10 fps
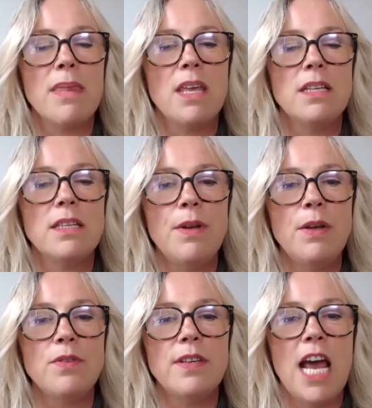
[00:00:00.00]
Someone
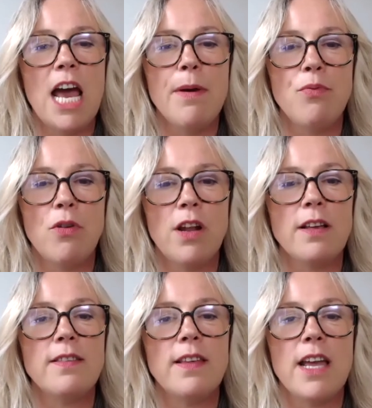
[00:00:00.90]
else said, how about
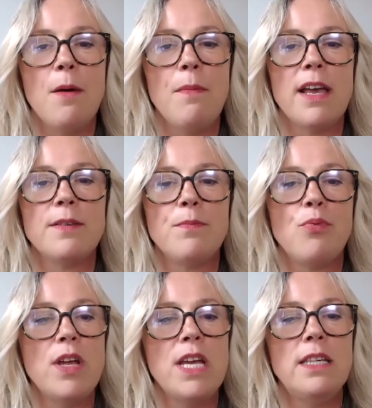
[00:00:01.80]
products that come as
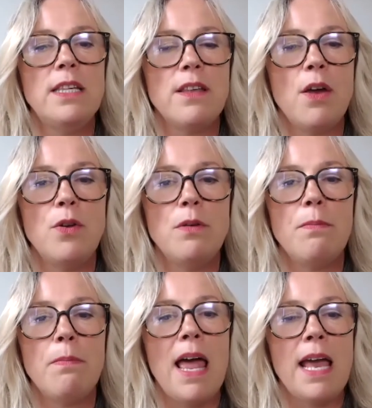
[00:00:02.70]
pre-sewn
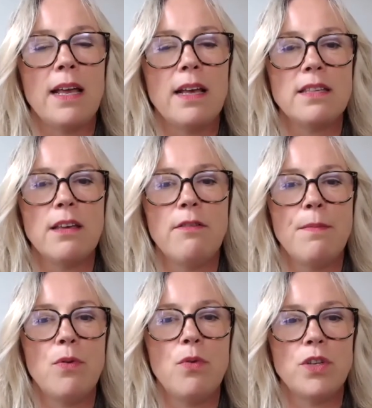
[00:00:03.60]
blanks that are
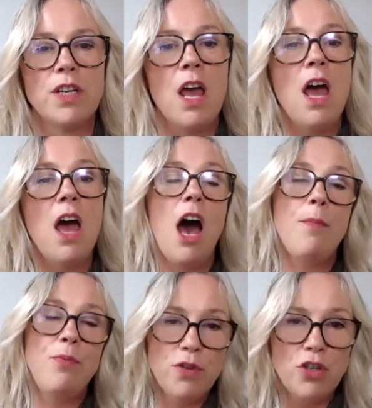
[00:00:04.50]
imported? I
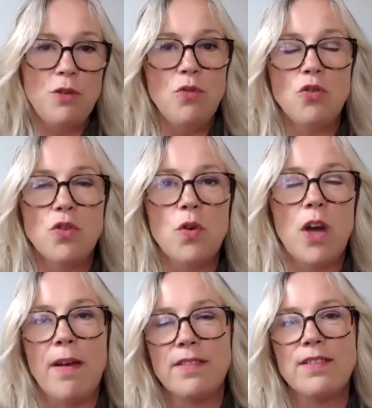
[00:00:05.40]
presume you're talking
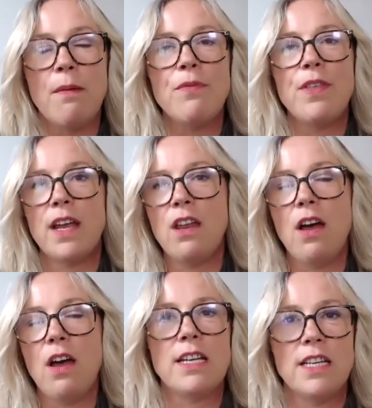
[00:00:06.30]
about something
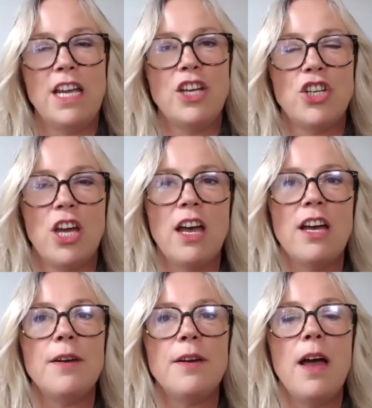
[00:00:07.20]
like a
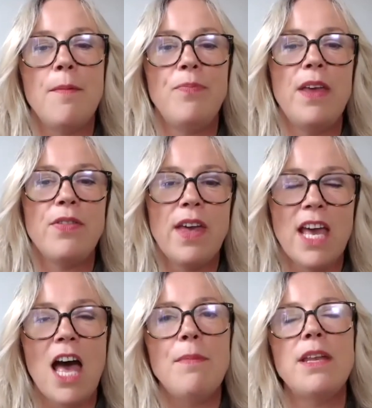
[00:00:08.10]
t-shirt. If they
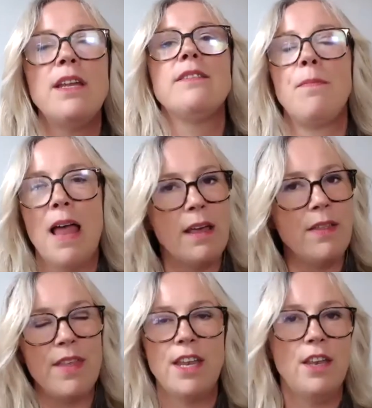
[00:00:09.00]
come in as a blank,
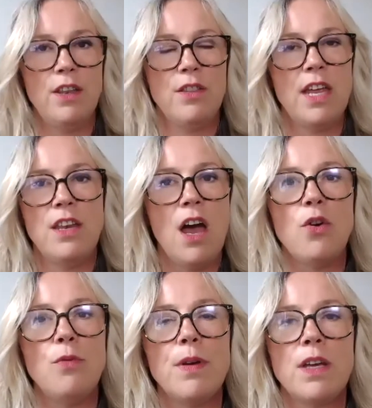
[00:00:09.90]
then
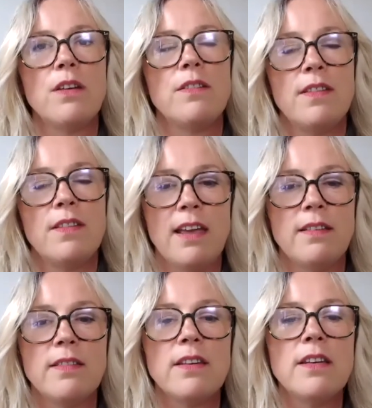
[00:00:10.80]
no, because that
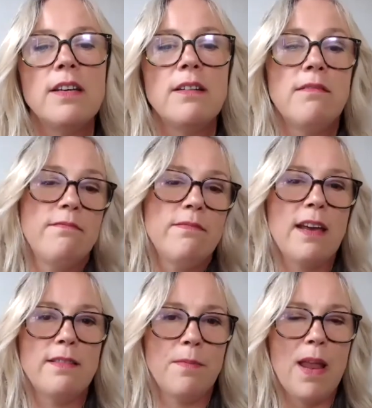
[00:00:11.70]
is
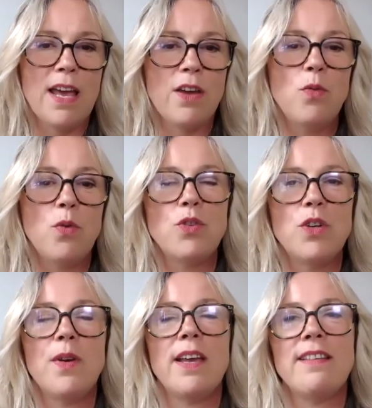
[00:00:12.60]
a blank and all you're
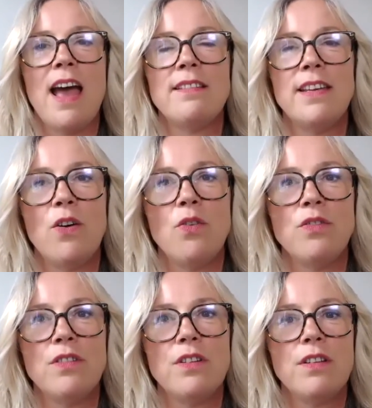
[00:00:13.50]
doing is adding
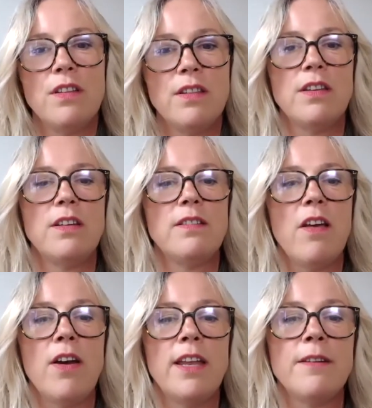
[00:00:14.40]
on the
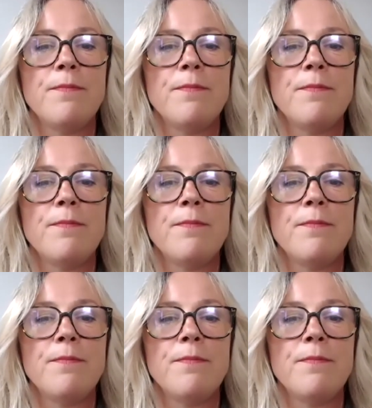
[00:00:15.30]
design.